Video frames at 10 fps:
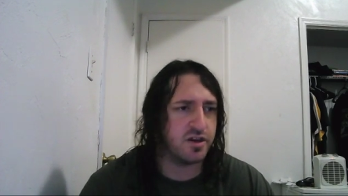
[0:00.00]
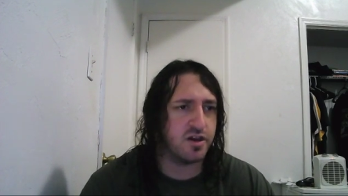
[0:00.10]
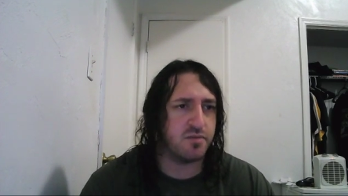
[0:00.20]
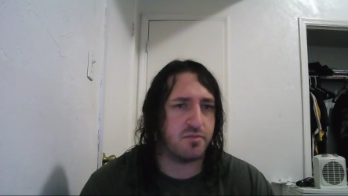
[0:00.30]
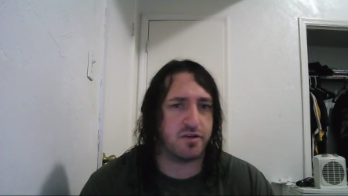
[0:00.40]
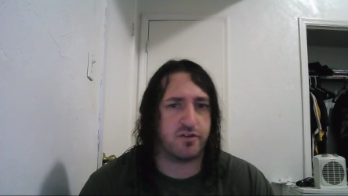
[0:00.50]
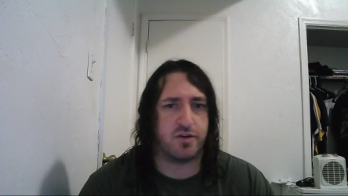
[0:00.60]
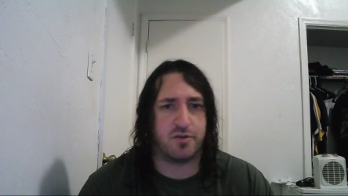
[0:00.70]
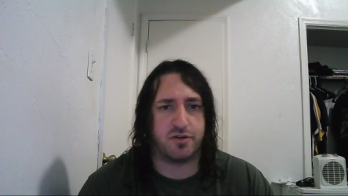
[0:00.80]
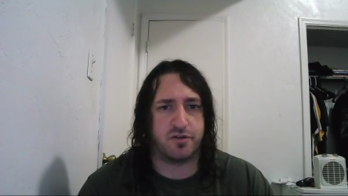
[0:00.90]
My
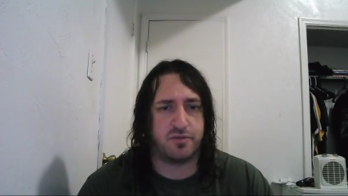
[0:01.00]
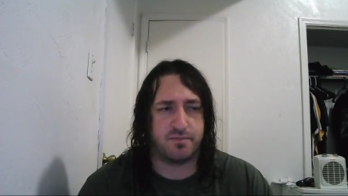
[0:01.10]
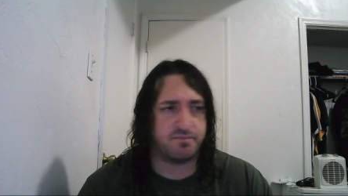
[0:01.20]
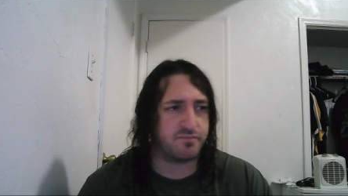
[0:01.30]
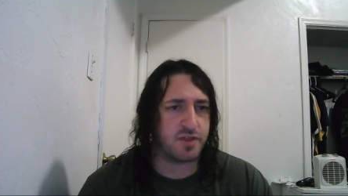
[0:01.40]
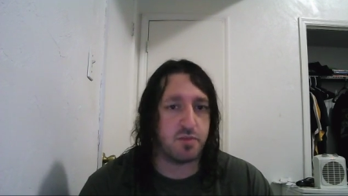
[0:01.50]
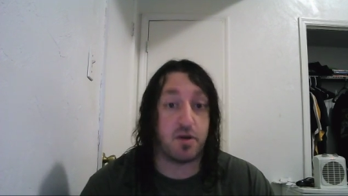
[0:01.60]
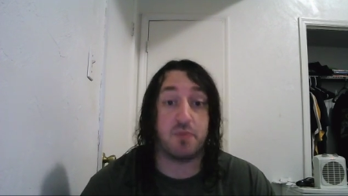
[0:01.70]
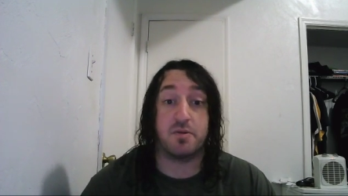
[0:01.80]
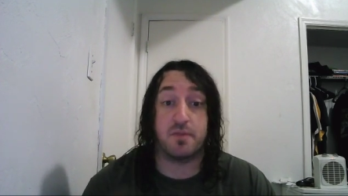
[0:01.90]
grandmother
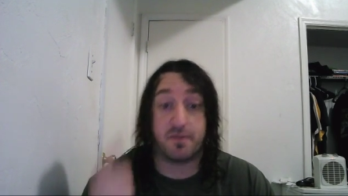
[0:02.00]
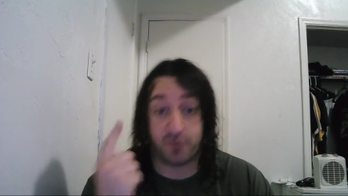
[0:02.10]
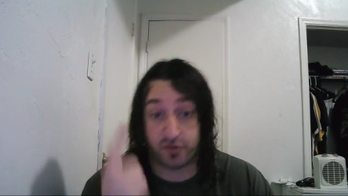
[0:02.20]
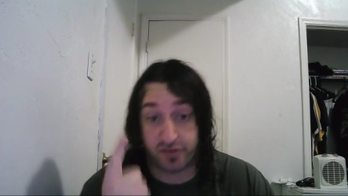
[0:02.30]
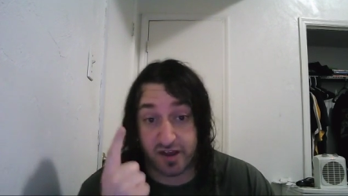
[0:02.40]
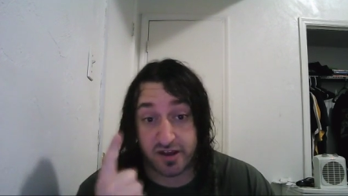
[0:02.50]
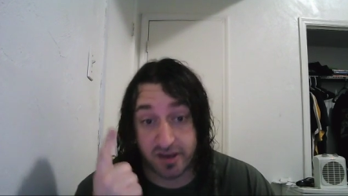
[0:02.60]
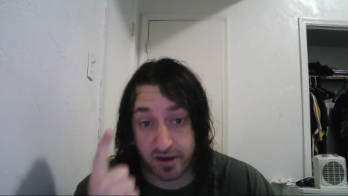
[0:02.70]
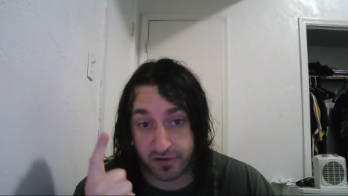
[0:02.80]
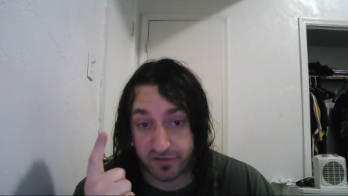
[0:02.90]
bought me my first
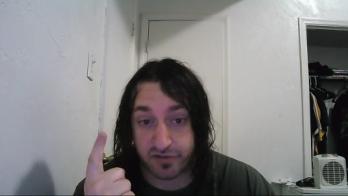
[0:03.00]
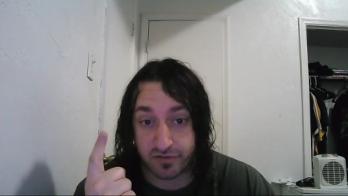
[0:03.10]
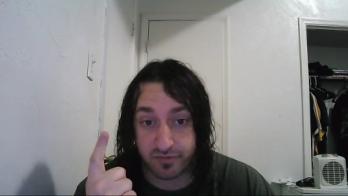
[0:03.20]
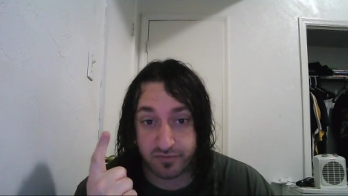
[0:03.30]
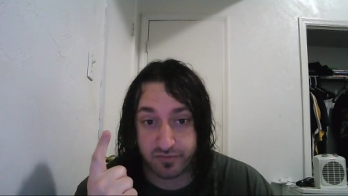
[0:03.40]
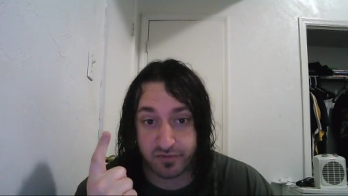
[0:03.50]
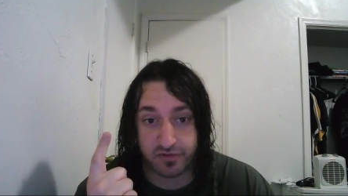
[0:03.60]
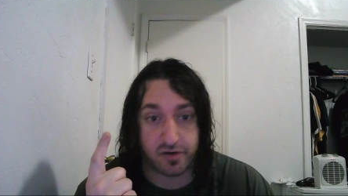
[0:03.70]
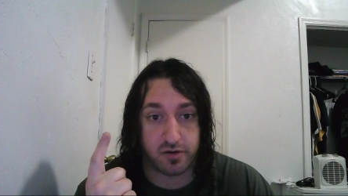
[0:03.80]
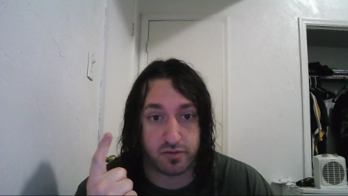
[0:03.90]
NES,
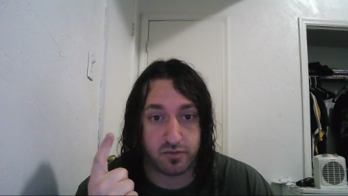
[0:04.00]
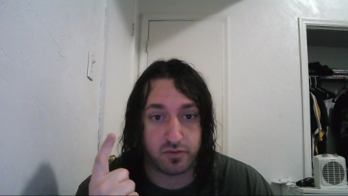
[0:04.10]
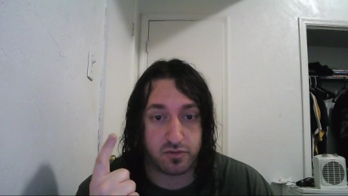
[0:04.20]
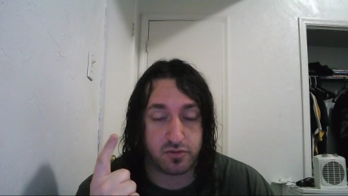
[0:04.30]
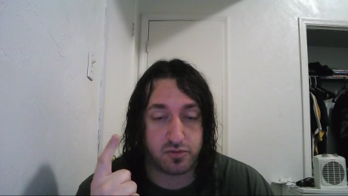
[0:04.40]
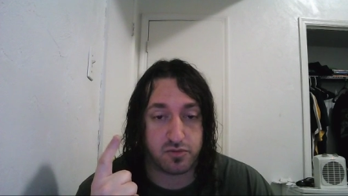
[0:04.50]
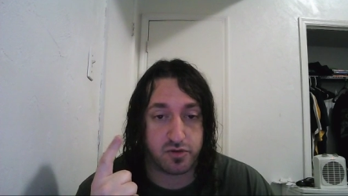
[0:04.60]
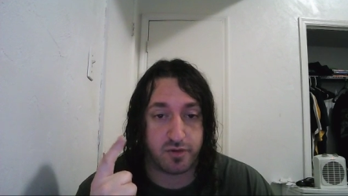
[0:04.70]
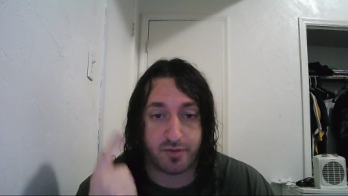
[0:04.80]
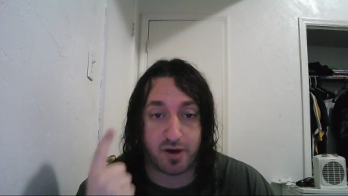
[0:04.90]
so
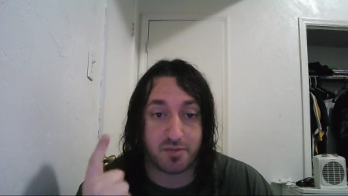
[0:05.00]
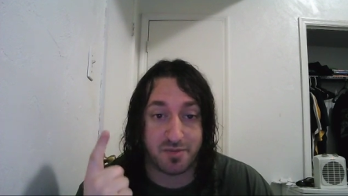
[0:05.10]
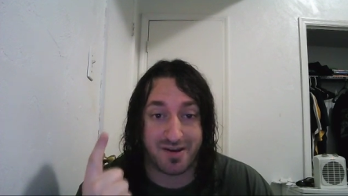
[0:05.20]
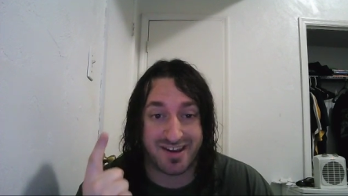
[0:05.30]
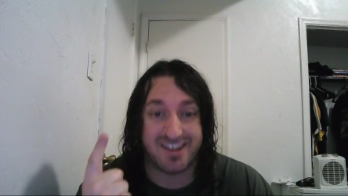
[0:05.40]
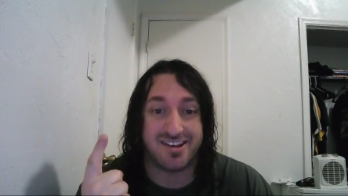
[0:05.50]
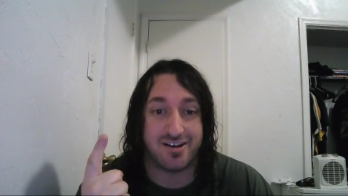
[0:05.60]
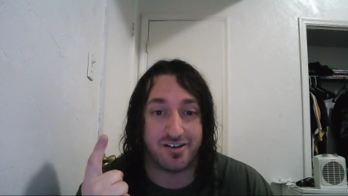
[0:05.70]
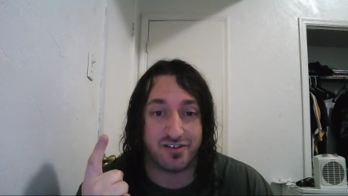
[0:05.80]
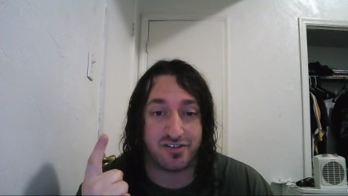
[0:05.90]
it bought me my
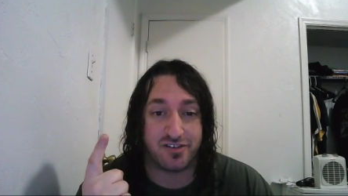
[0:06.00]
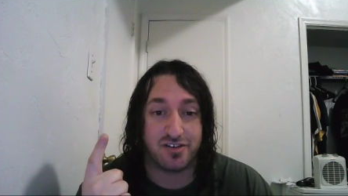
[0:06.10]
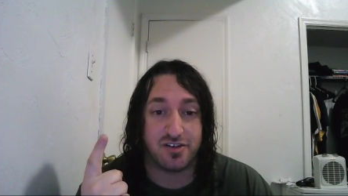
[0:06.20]
NES.